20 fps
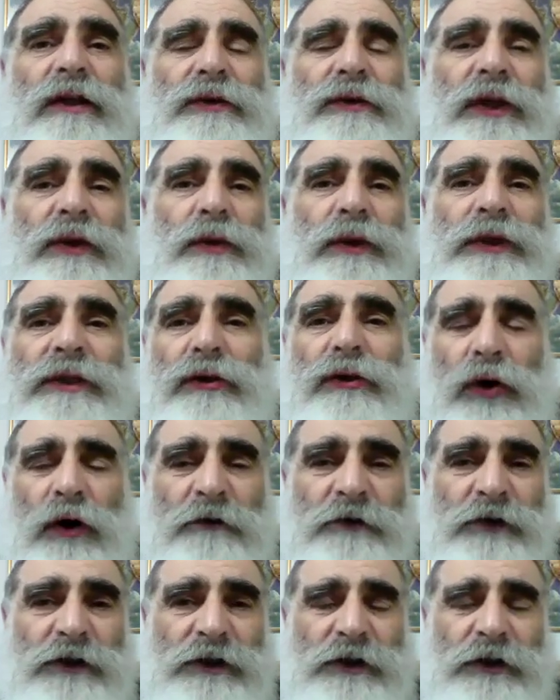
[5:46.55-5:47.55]
there was an
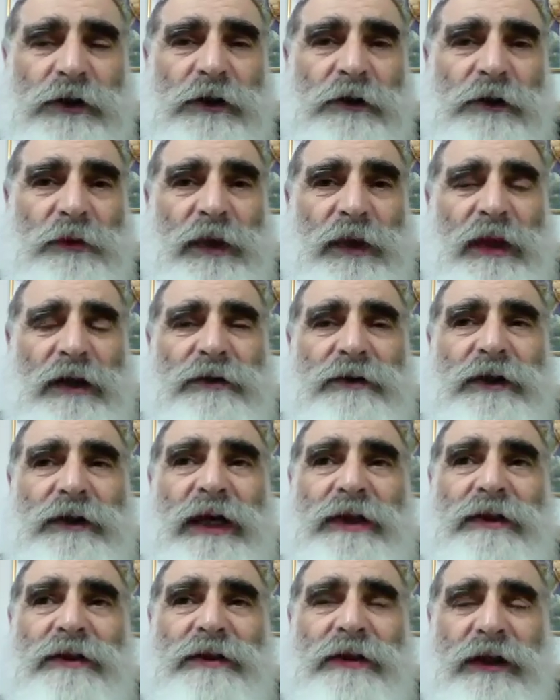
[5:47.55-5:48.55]
officer
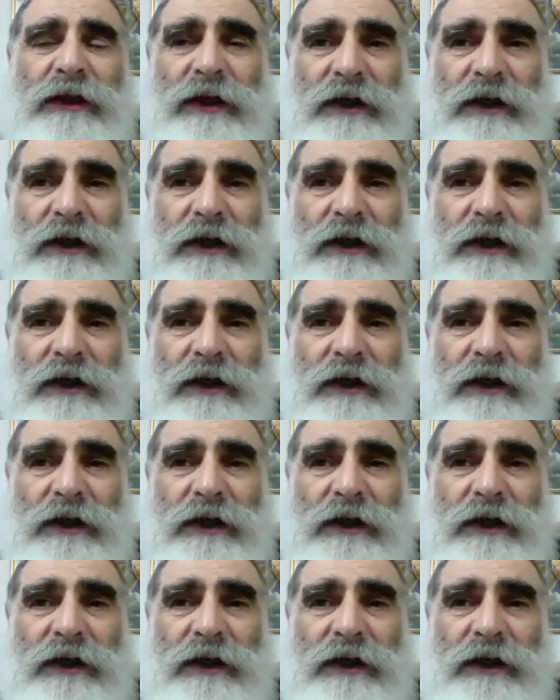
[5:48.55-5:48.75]
that